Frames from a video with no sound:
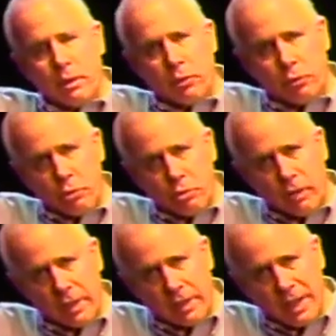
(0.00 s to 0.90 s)
The
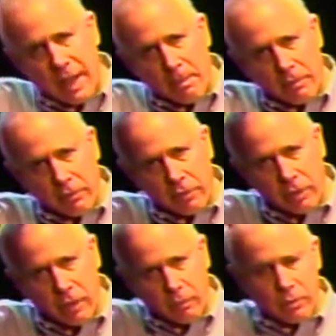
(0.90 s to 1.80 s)
suture on the top of the
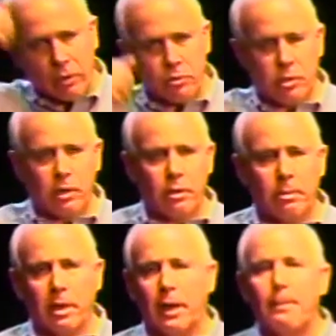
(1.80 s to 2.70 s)
skull, which I'll show you in
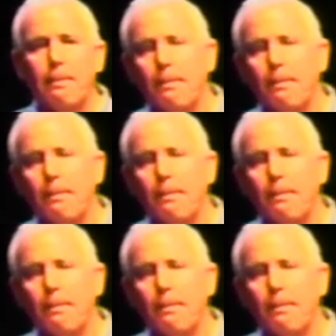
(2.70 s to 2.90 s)
a minute.